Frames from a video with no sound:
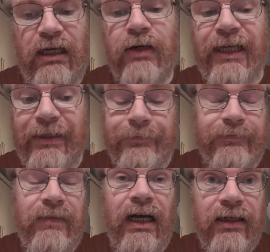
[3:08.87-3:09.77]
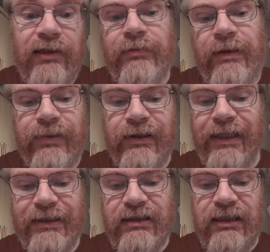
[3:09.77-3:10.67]
Okay, I can't remember the
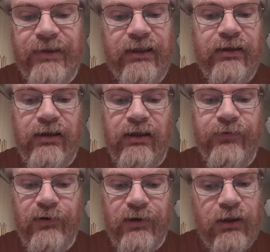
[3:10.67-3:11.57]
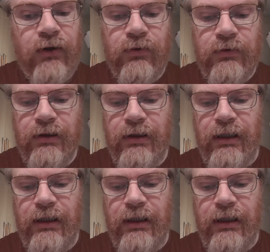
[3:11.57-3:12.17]
last time I got a cough or a cold,